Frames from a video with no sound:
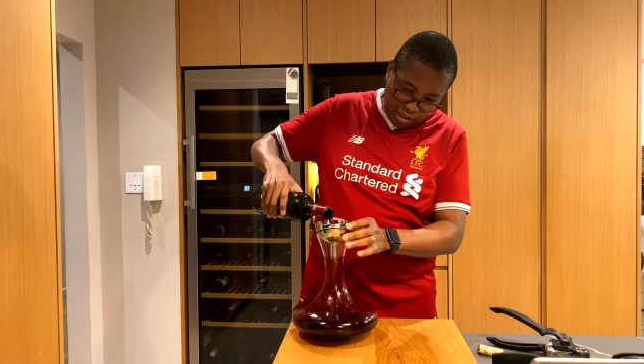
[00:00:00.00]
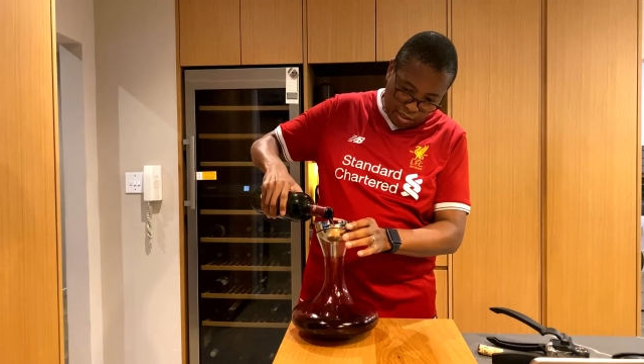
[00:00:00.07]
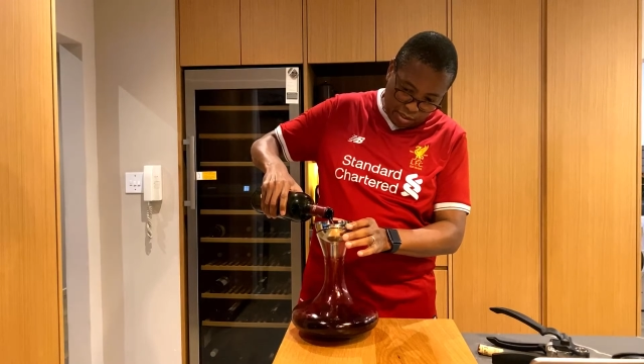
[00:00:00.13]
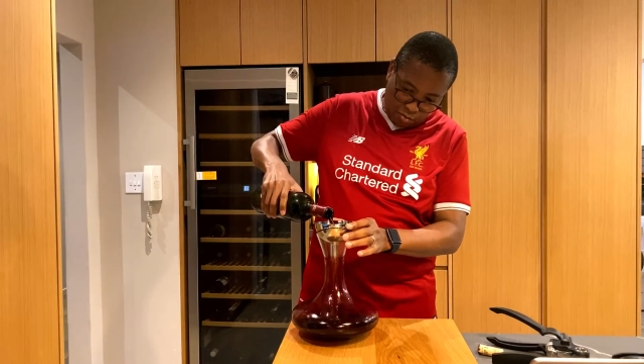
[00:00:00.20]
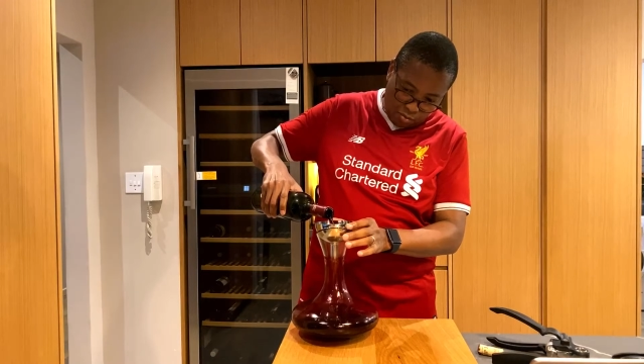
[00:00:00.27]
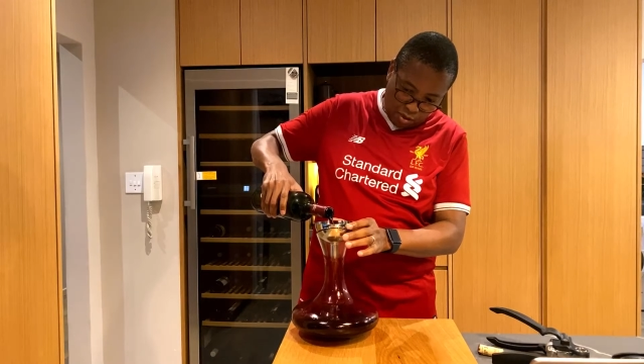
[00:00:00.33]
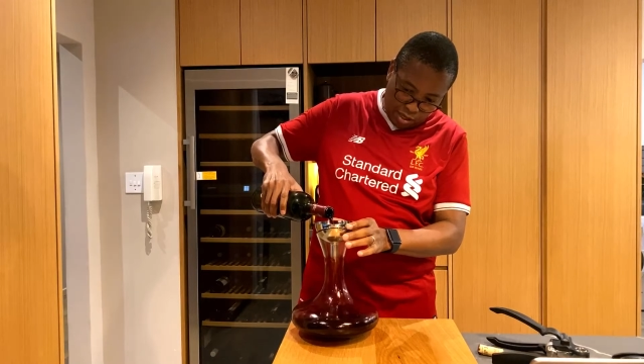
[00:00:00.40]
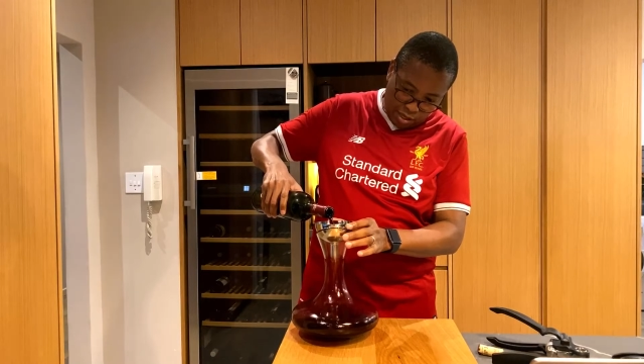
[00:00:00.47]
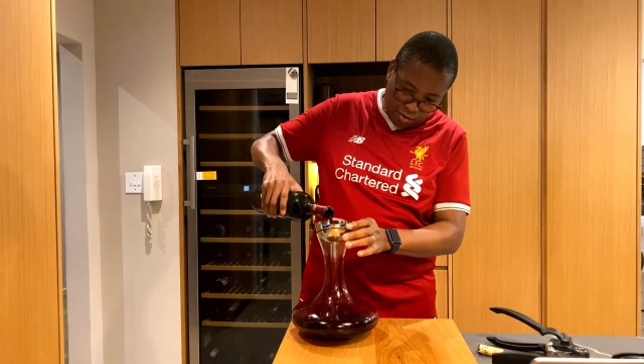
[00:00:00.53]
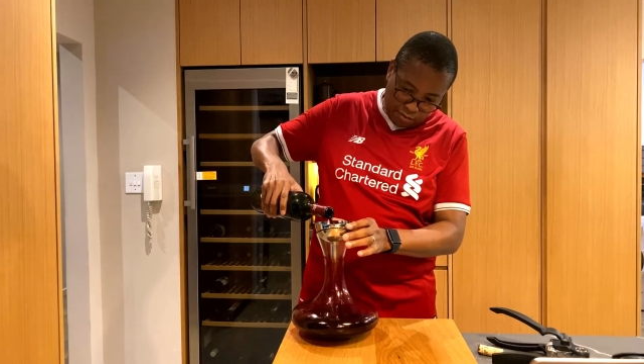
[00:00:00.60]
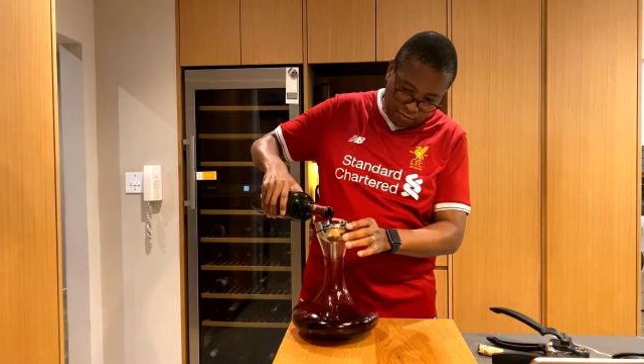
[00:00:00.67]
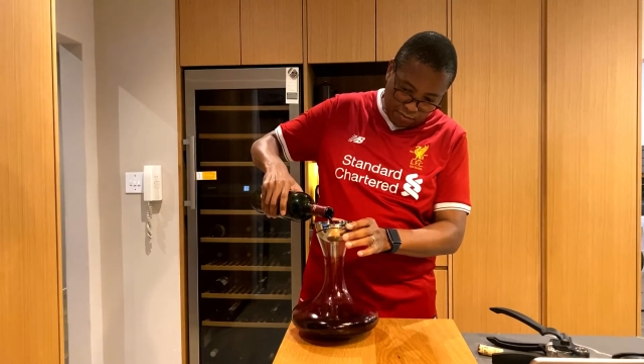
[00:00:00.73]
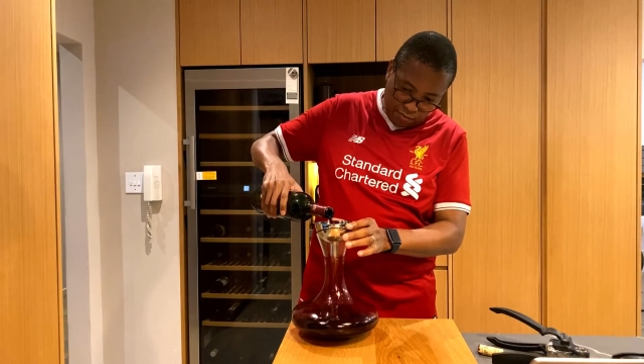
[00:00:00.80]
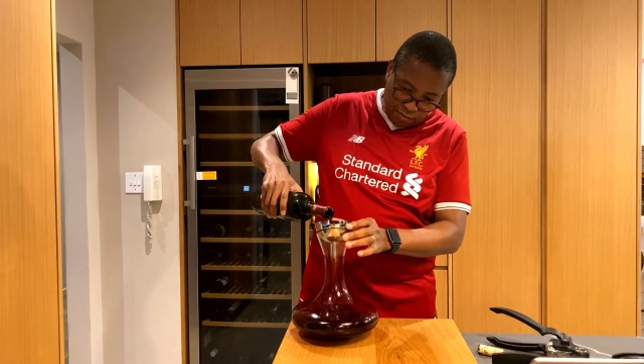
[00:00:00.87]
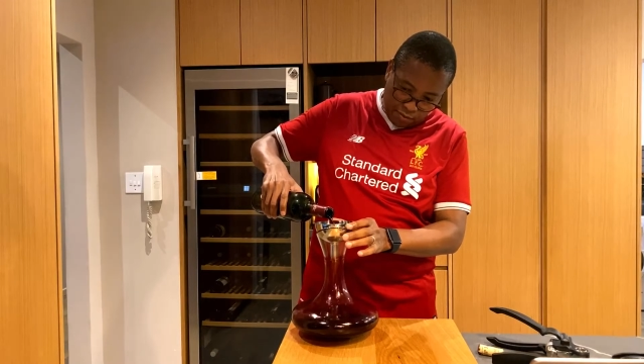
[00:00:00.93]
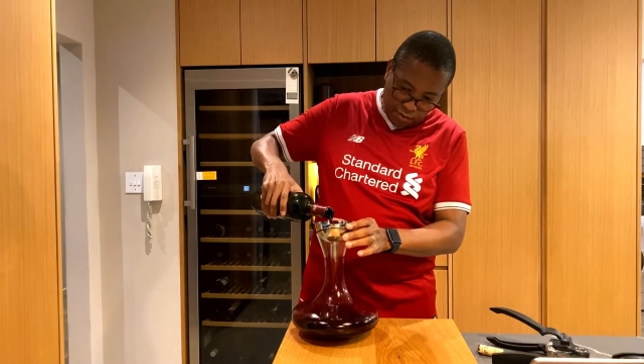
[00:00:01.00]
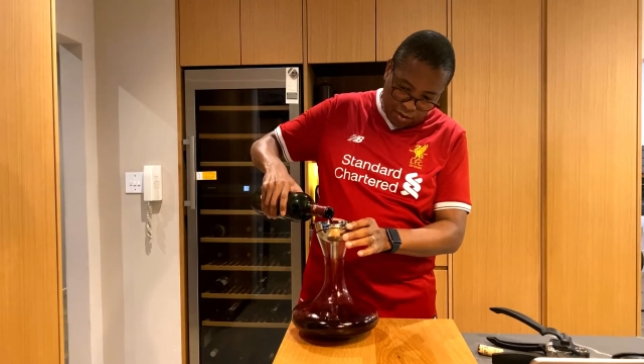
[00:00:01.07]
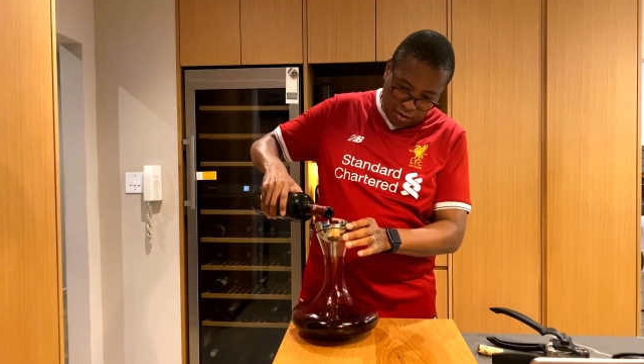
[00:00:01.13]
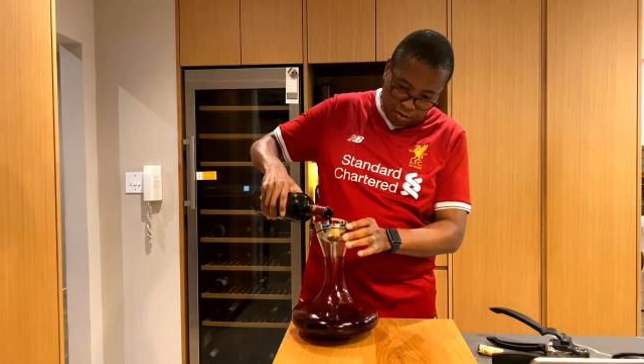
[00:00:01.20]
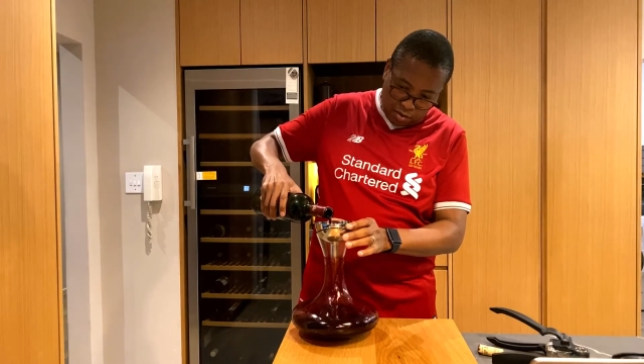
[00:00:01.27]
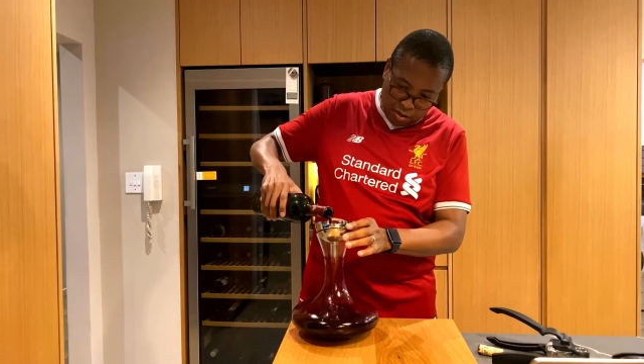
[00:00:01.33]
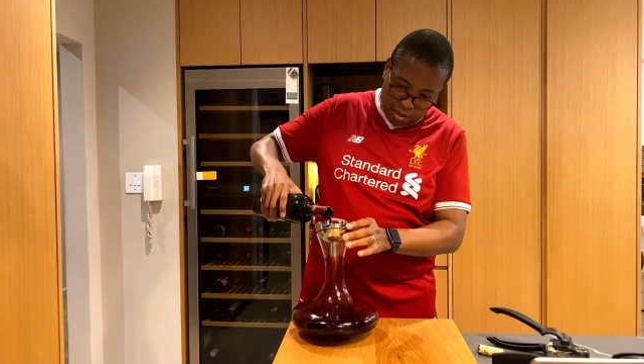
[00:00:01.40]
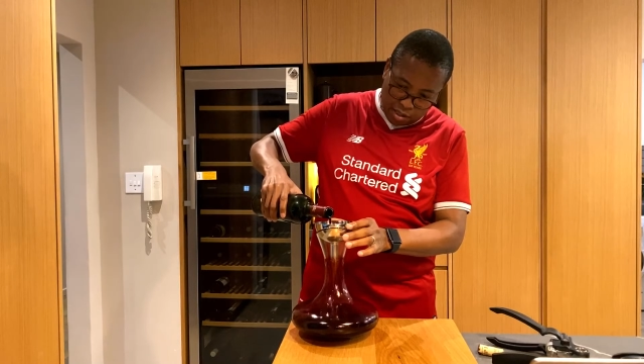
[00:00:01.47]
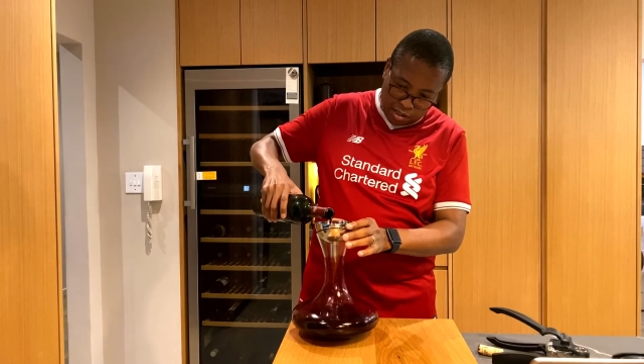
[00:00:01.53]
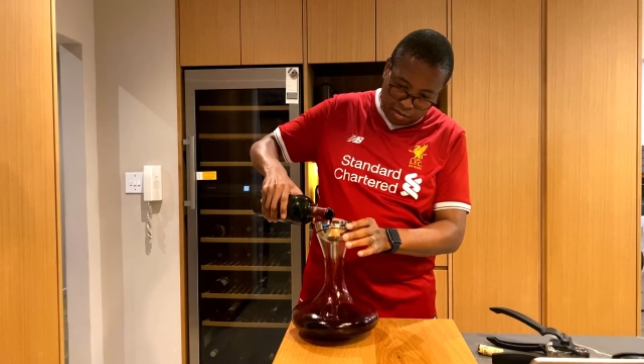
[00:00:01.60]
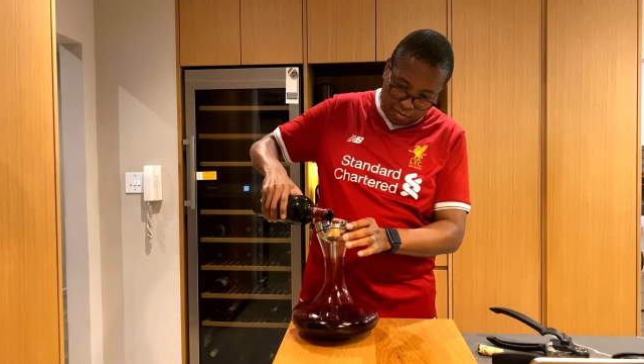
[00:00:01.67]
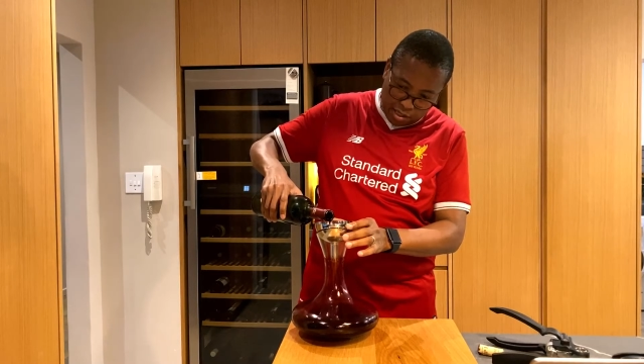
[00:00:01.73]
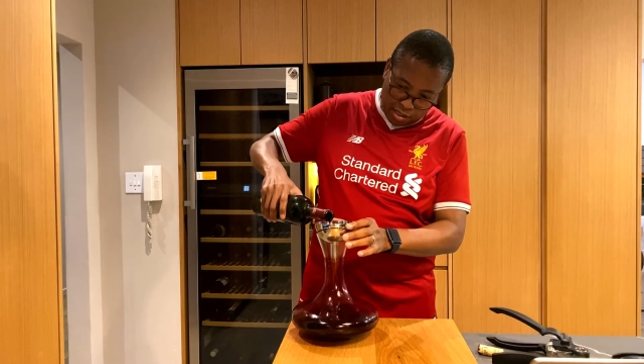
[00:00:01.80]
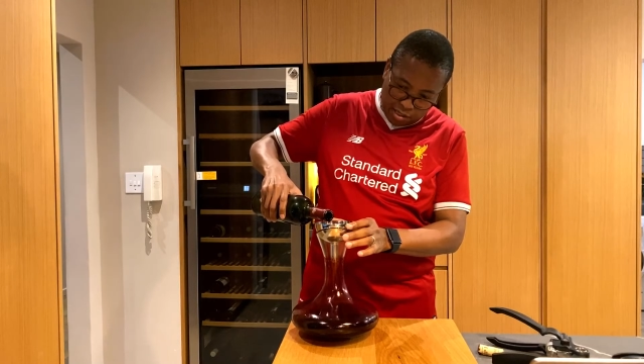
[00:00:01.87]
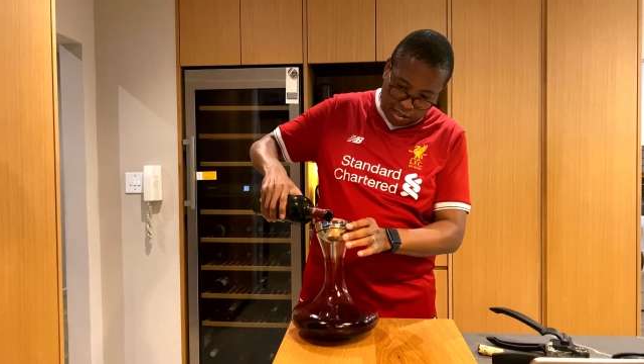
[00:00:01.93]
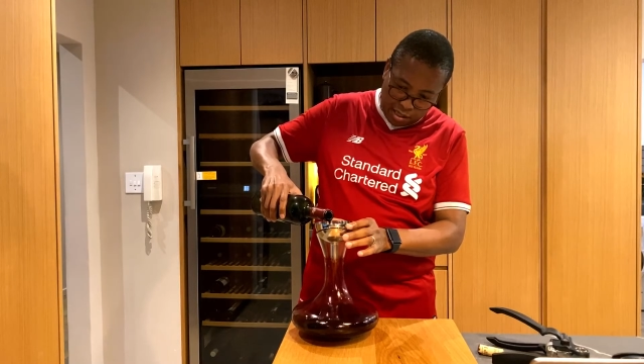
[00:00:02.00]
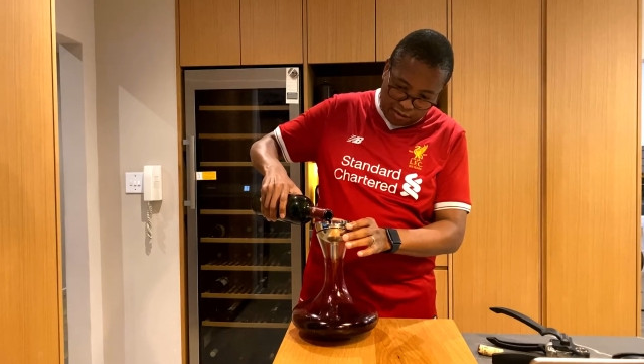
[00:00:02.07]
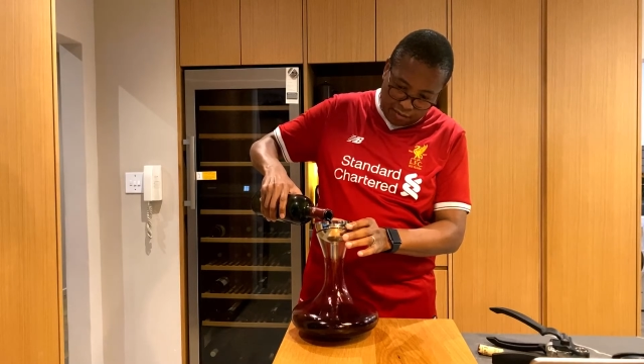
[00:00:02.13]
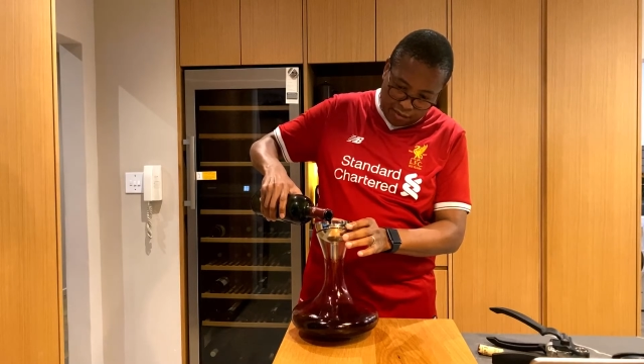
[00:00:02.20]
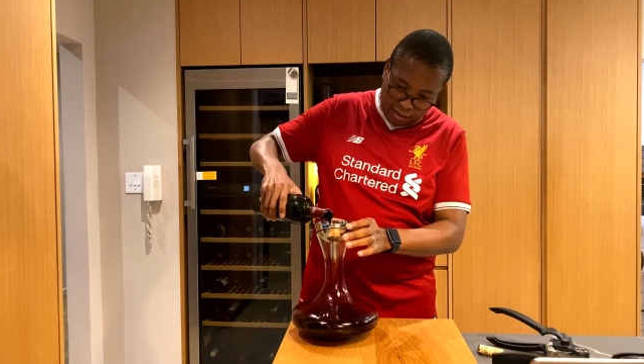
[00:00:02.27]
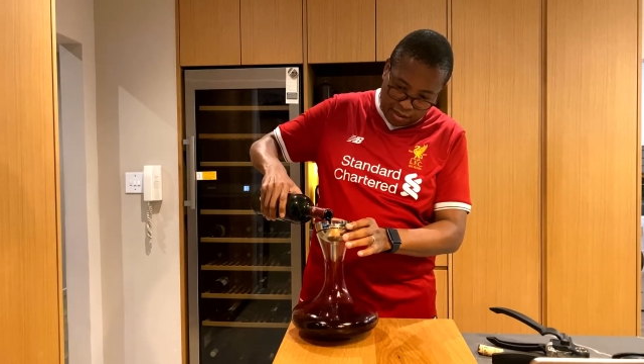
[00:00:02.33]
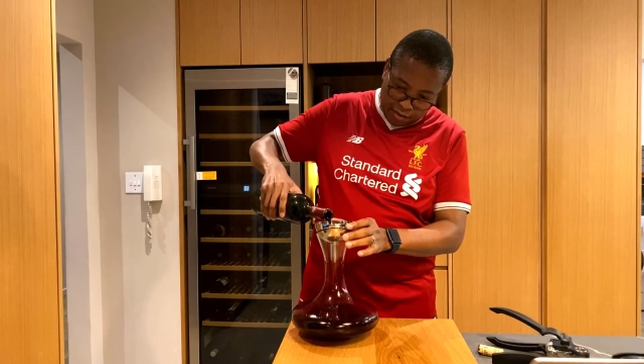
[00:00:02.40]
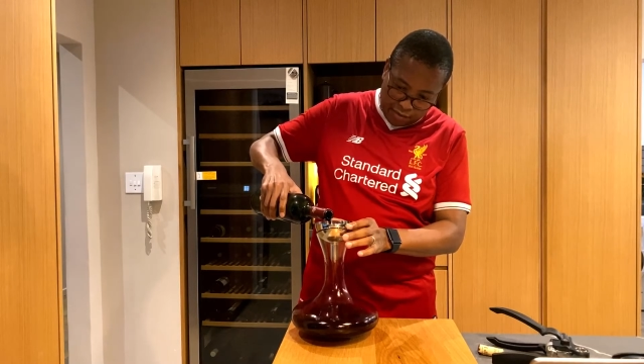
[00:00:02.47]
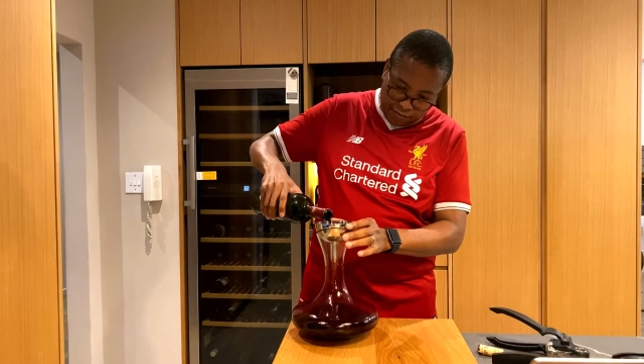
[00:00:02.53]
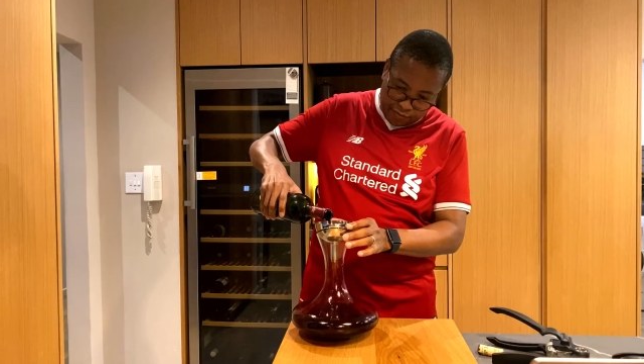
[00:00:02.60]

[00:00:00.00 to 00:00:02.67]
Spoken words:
the wine, oh, this smells lovely.